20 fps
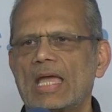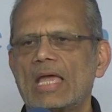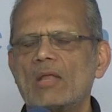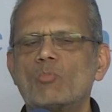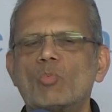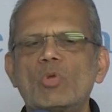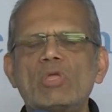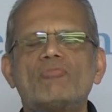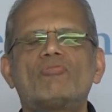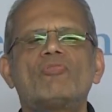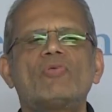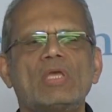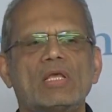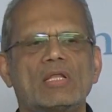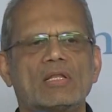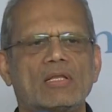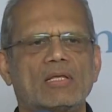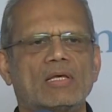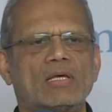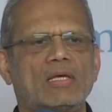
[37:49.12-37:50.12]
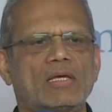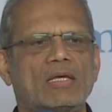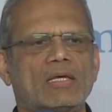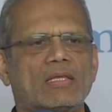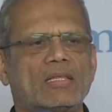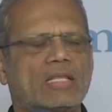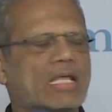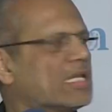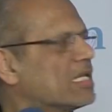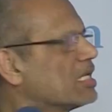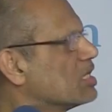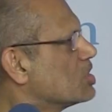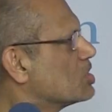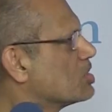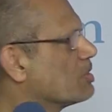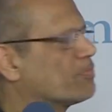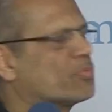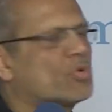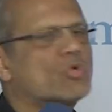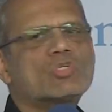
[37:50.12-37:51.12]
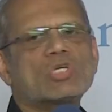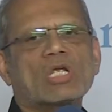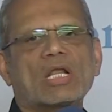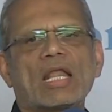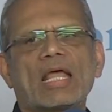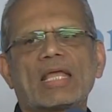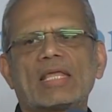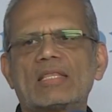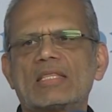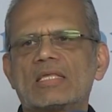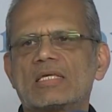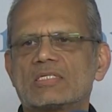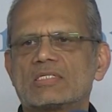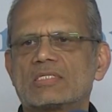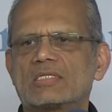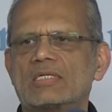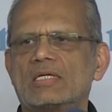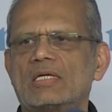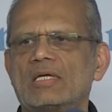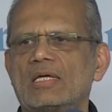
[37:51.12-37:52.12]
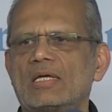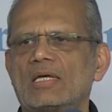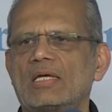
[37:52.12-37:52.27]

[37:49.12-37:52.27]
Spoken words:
And we feel that it is a project like this